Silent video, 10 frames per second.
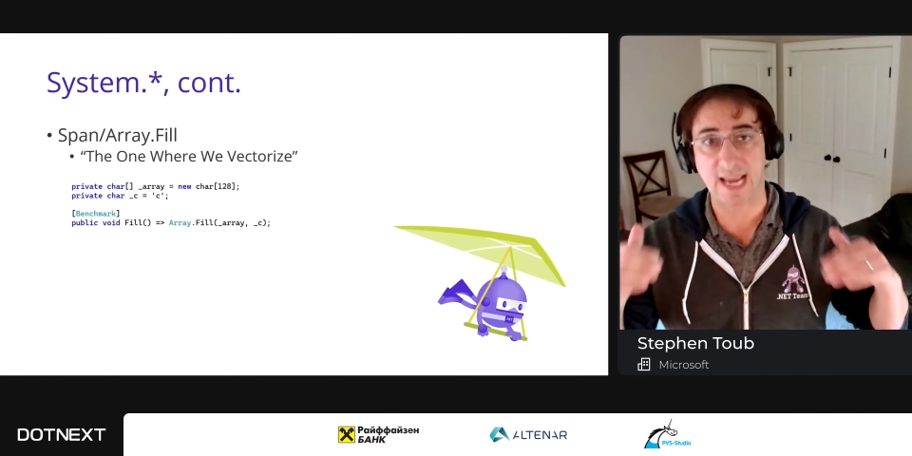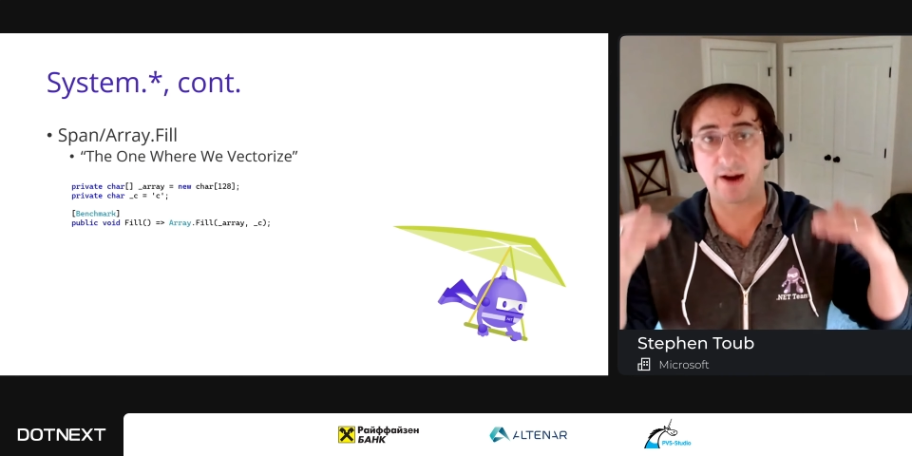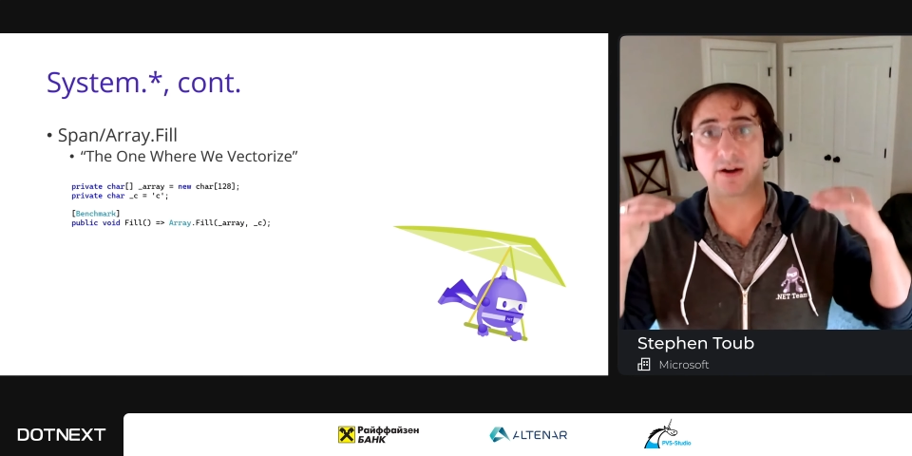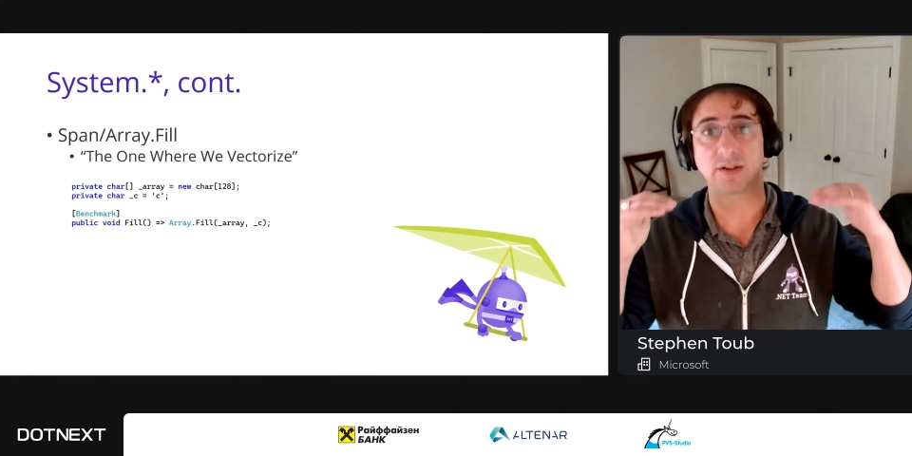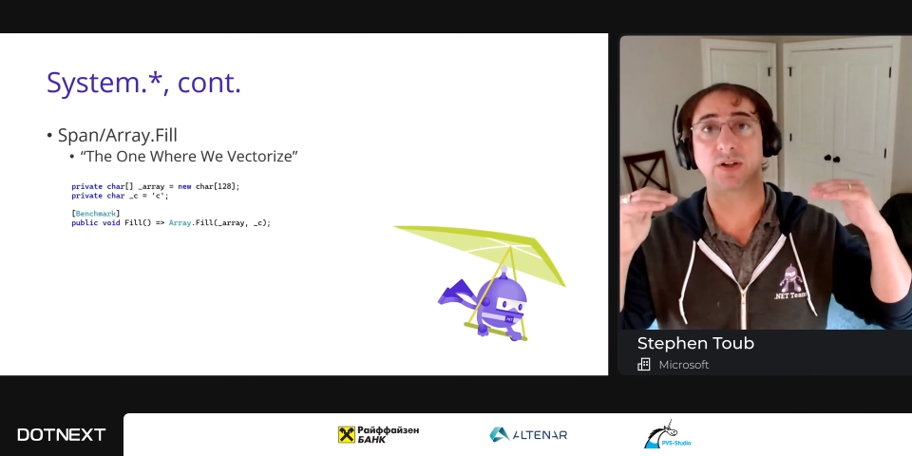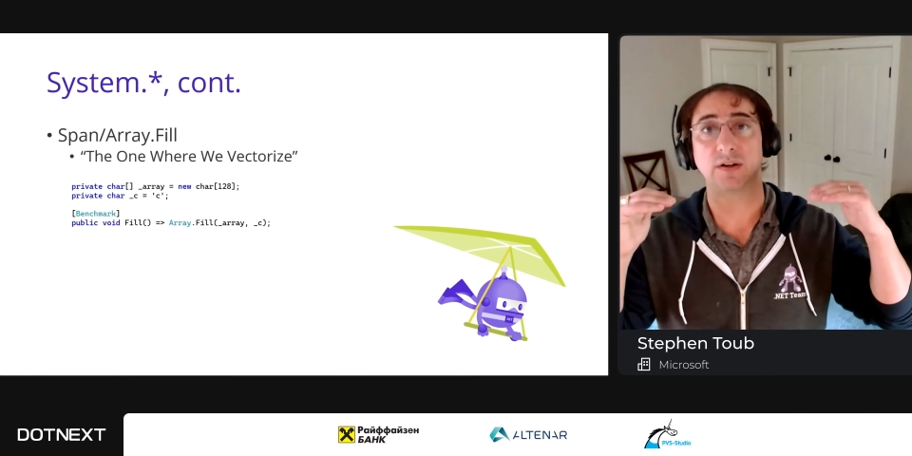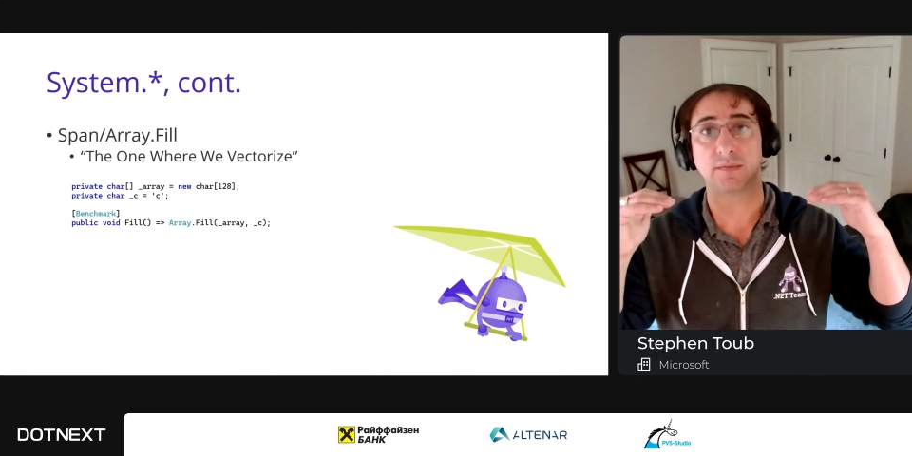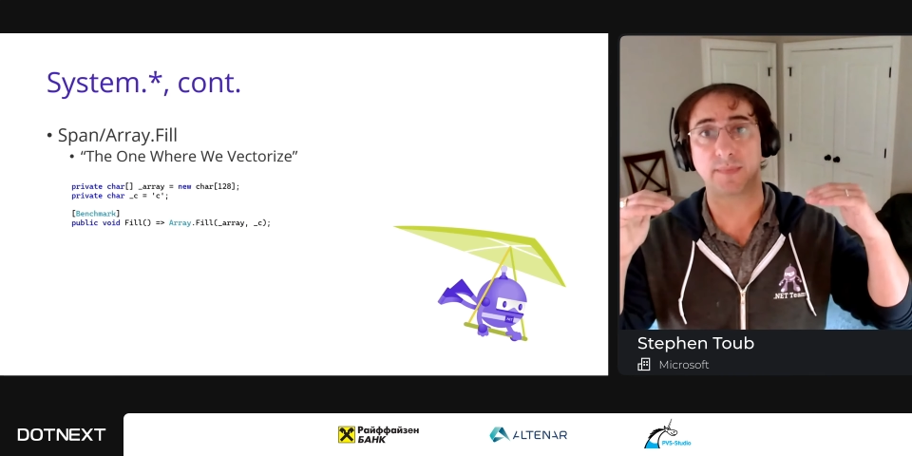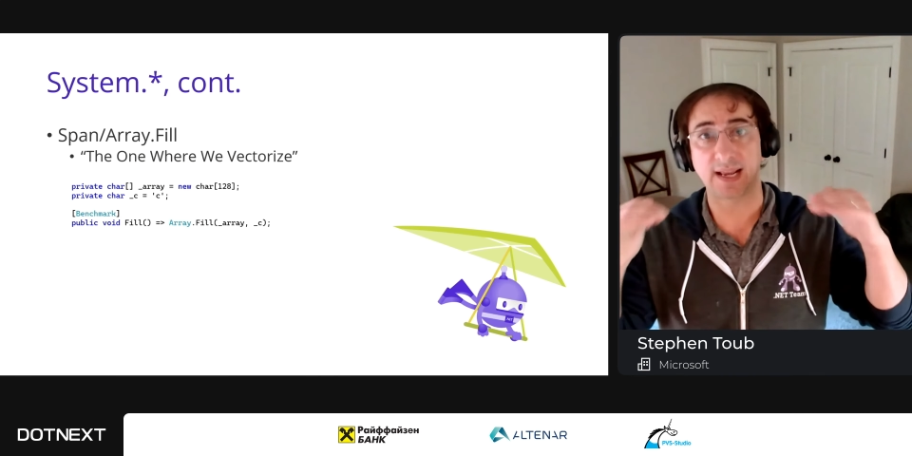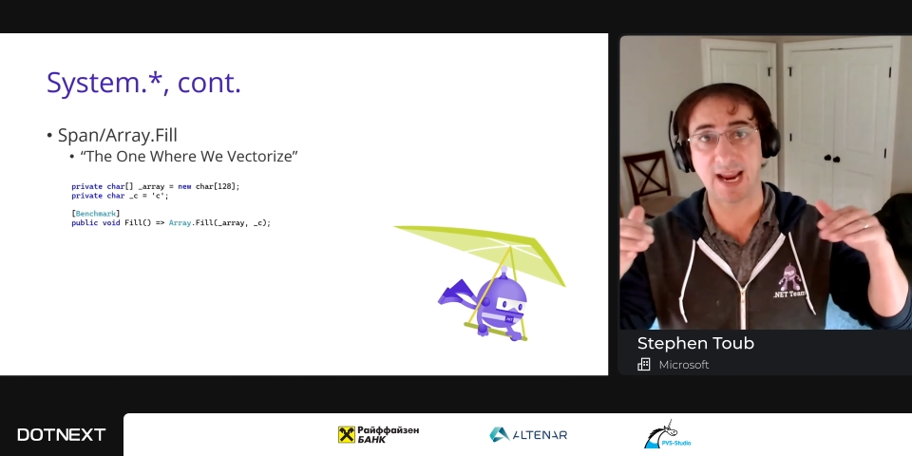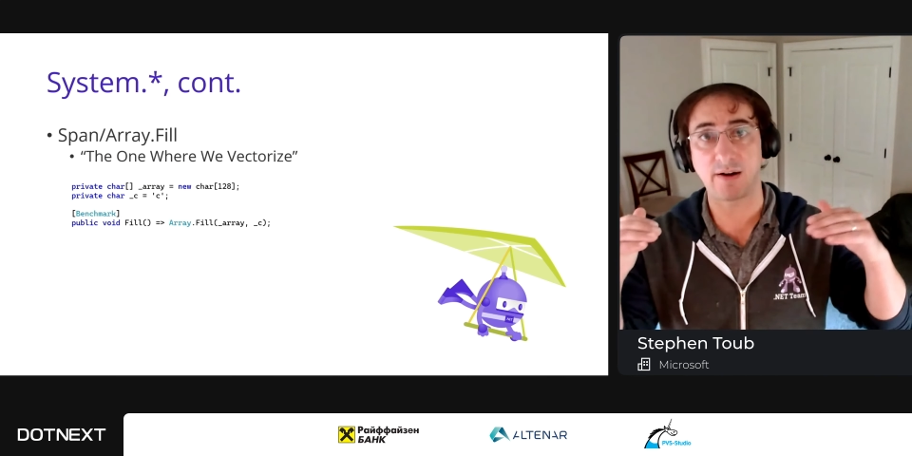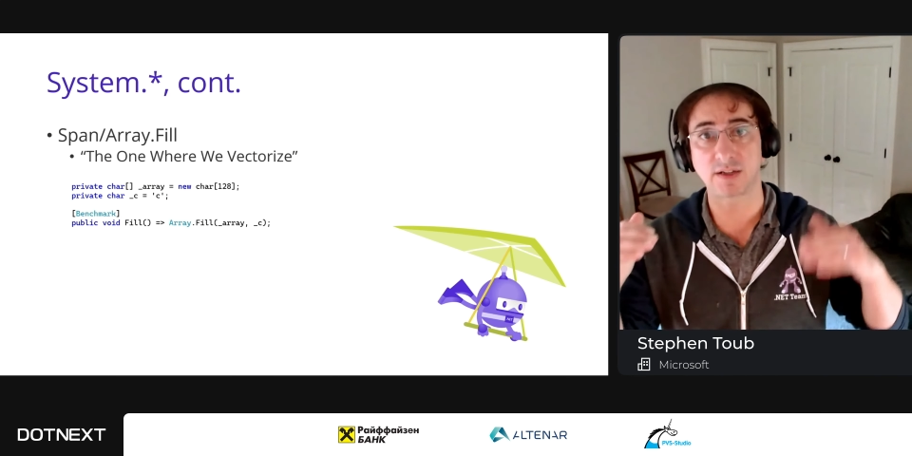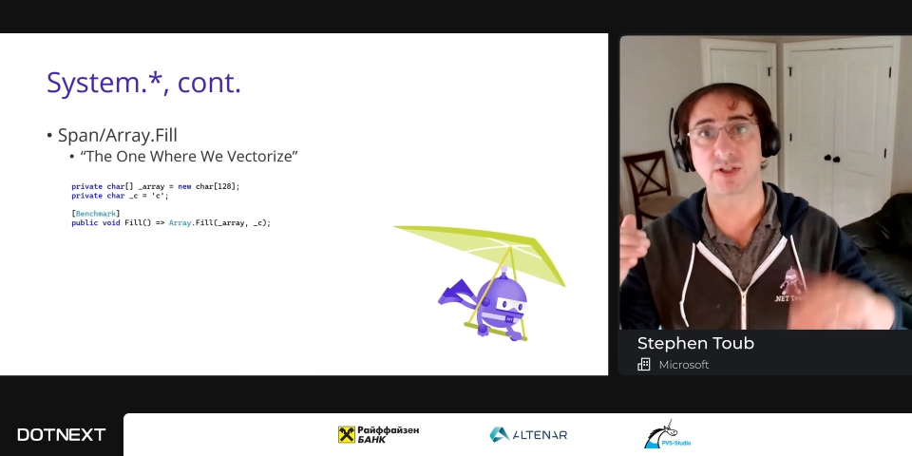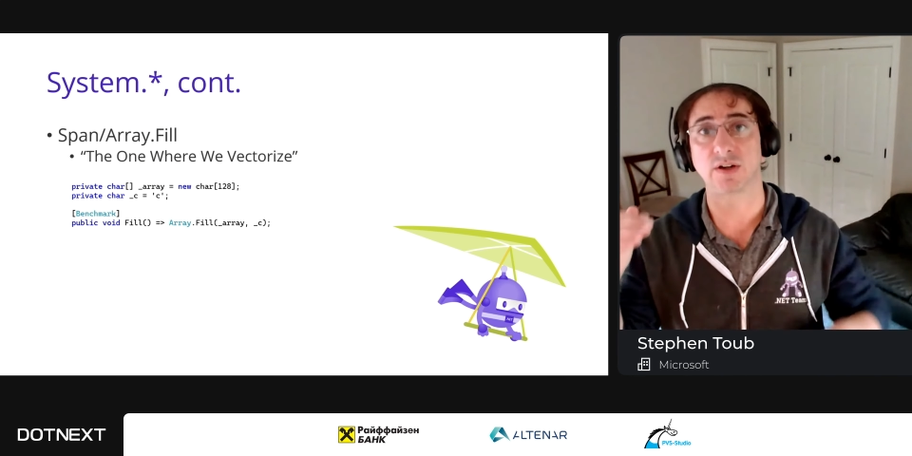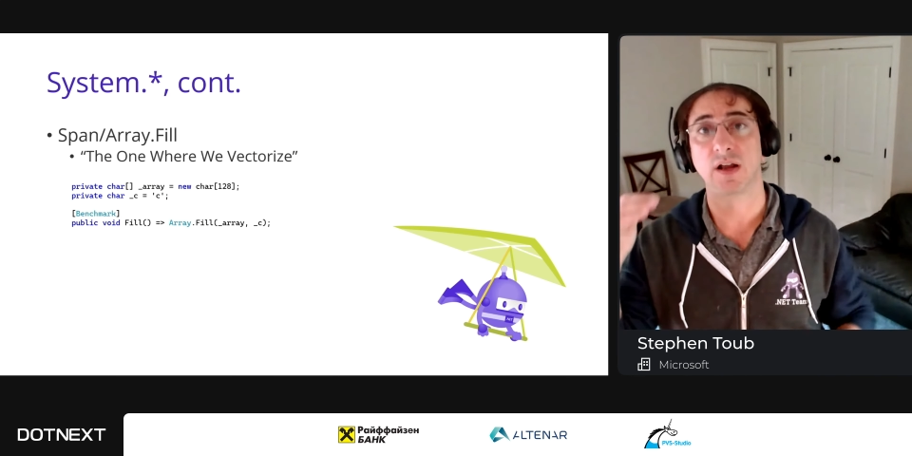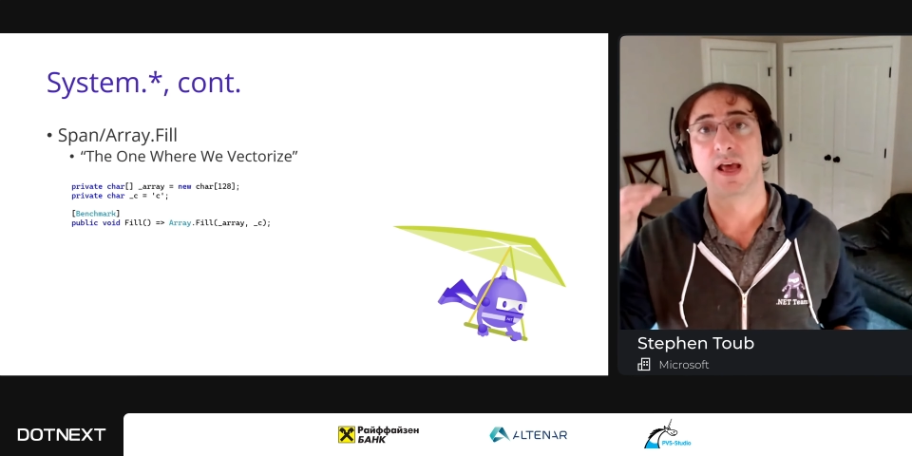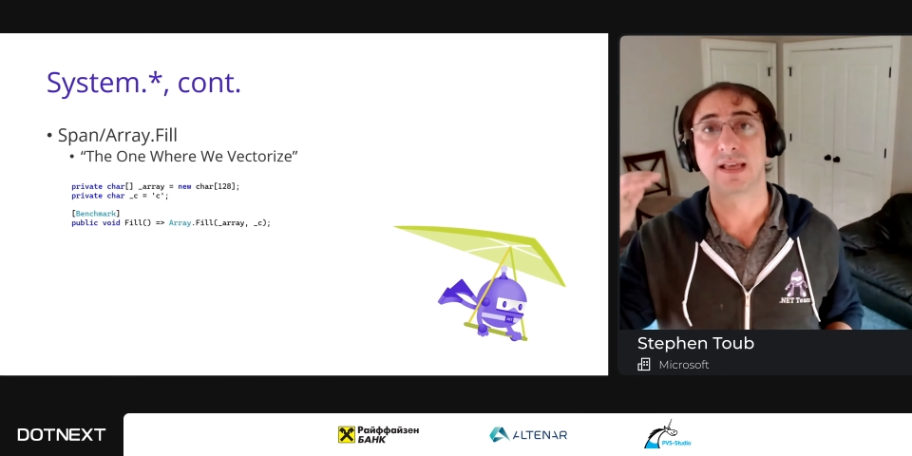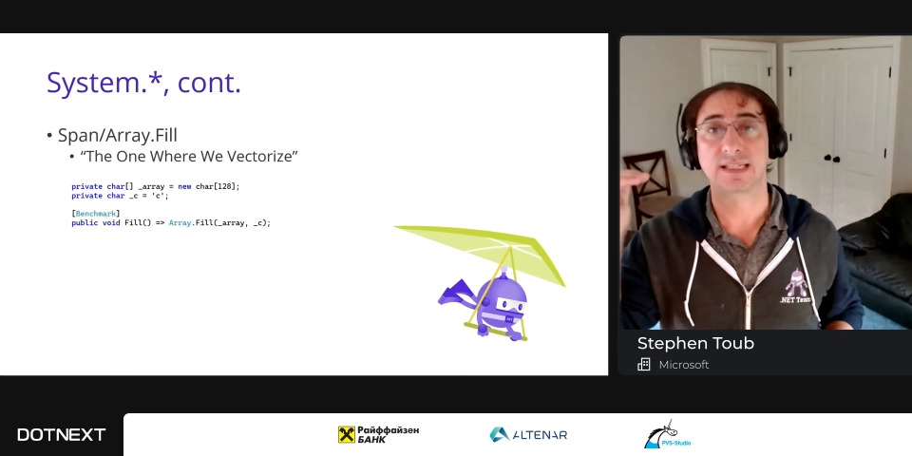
character by character,